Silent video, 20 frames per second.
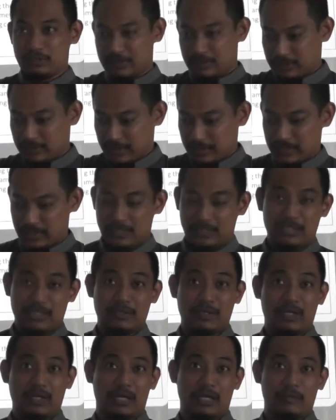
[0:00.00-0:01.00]
This is exactly
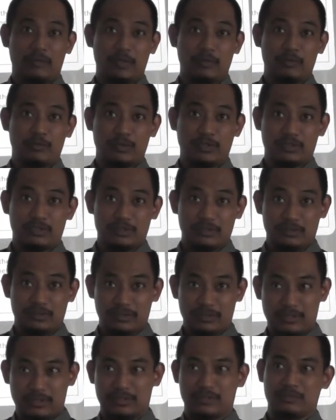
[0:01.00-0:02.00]
how I'm
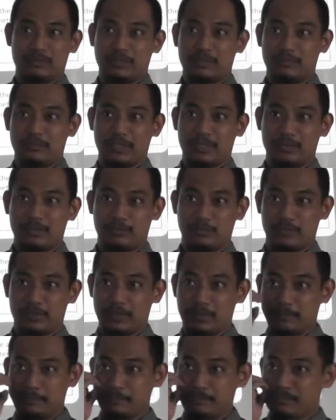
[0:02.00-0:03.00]
doing. This is what my input,
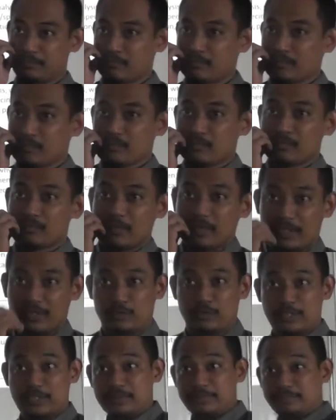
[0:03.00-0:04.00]
right? Any
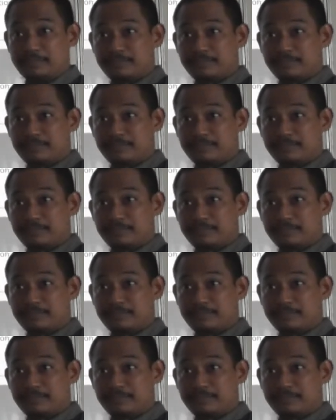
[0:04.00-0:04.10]
question?